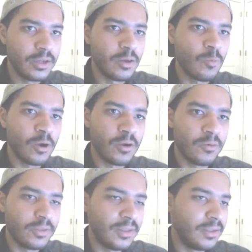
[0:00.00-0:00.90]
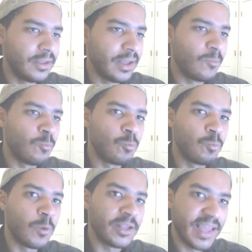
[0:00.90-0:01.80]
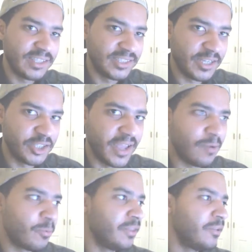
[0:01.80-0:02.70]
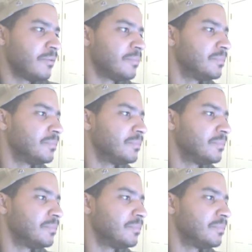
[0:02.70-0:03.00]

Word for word: you know, work on, got work that section out right there.